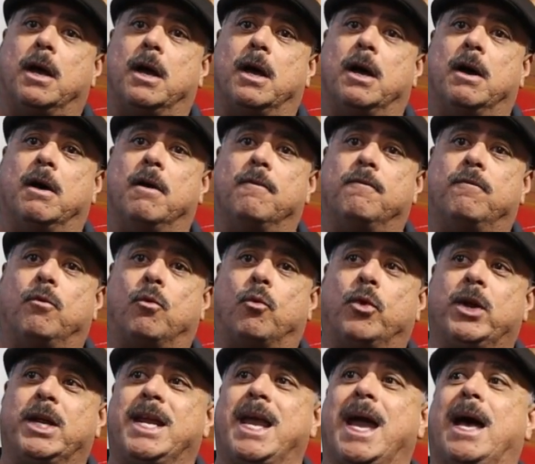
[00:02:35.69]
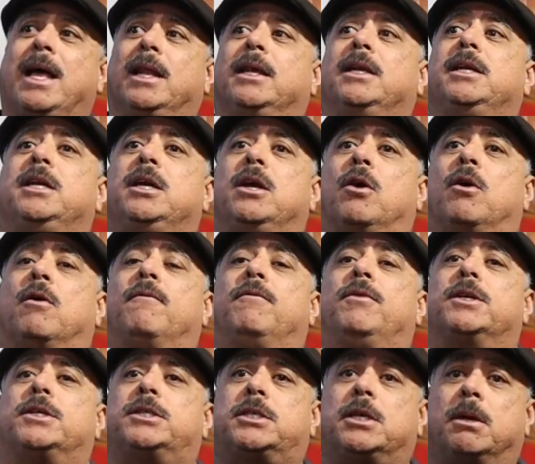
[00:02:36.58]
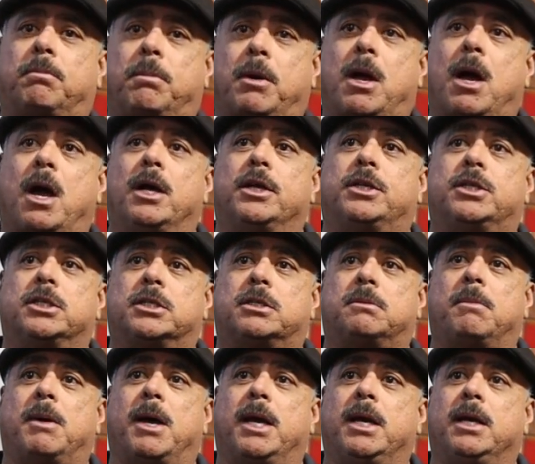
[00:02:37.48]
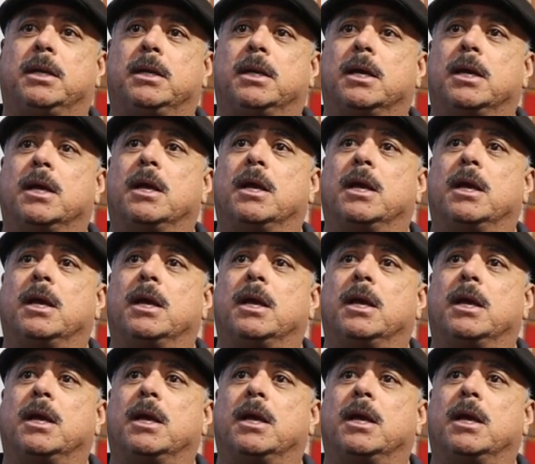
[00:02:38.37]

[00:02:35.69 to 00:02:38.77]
of reality of the subconscious mind